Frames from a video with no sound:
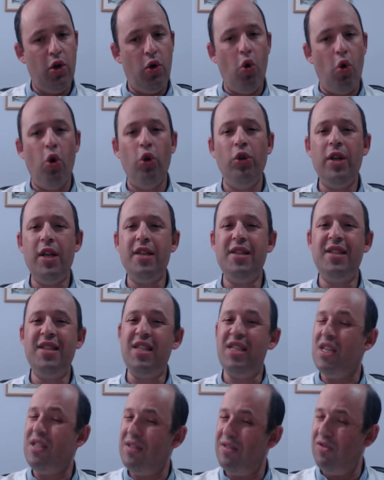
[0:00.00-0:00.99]
Only
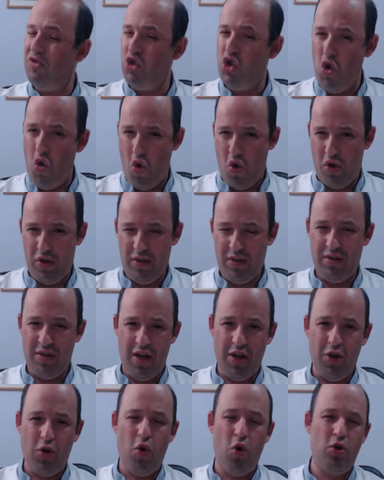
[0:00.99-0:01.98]
sixth choice
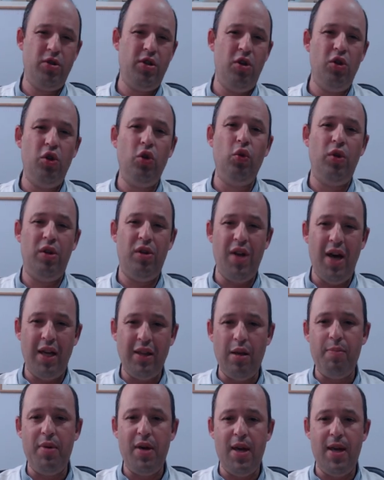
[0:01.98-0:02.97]
according to the
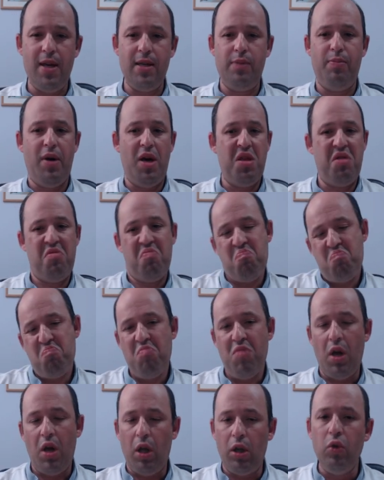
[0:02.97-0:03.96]
database, but
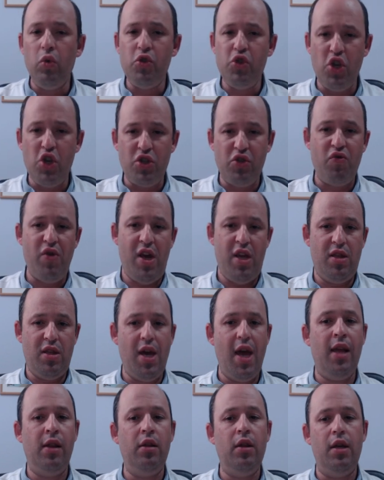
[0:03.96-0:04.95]
looks just great.
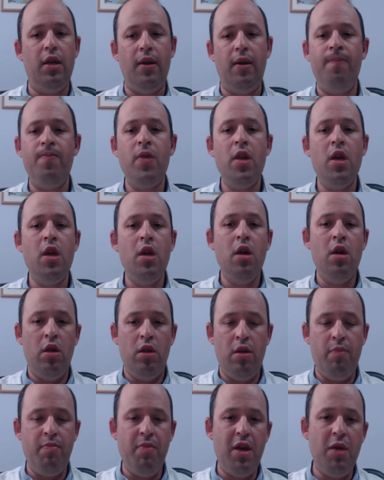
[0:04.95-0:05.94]
And
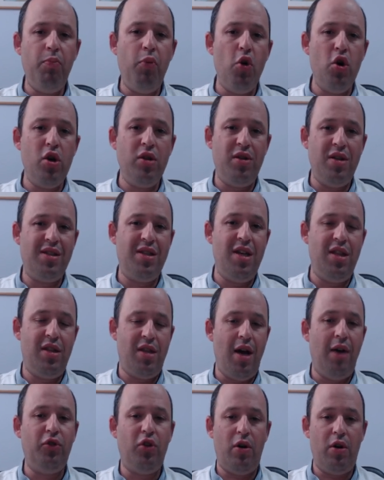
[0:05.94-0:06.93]
the main point is that
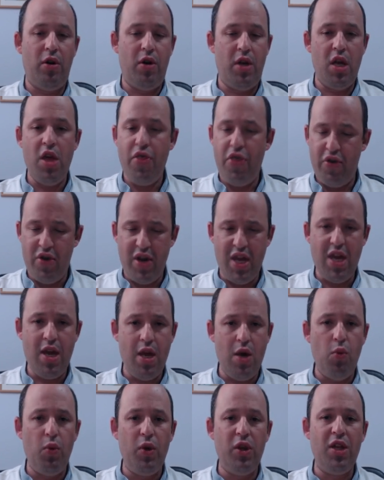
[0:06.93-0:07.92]
after
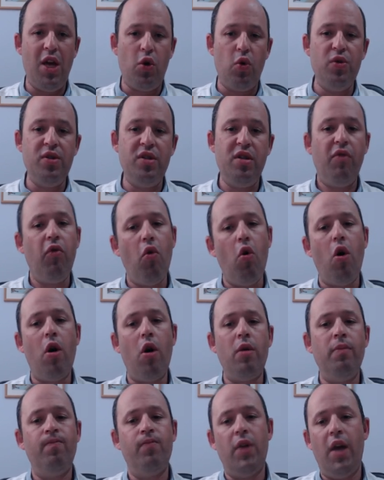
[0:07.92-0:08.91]
e3 we take on
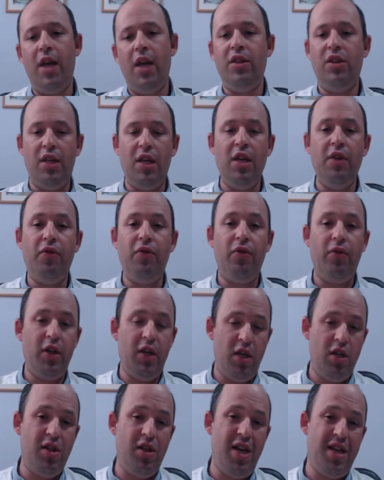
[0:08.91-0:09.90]
d4, and if
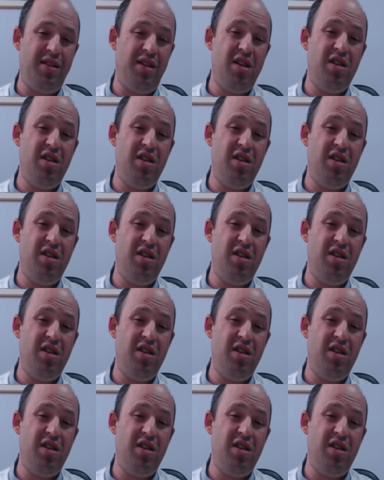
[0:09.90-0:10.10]
he takes